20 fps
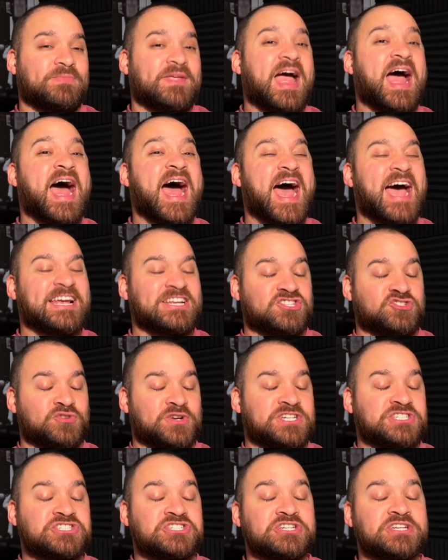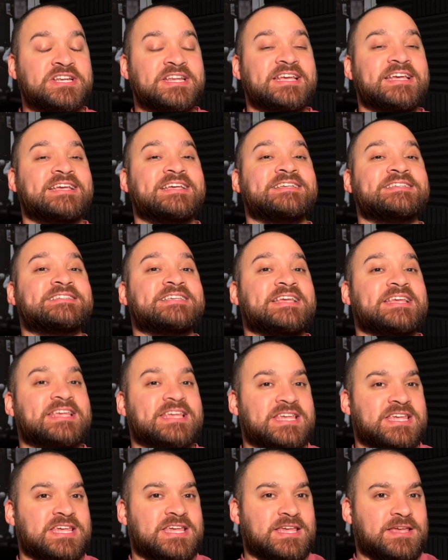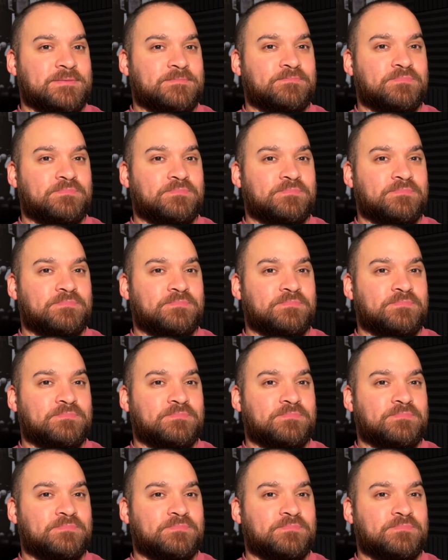Hydration is key.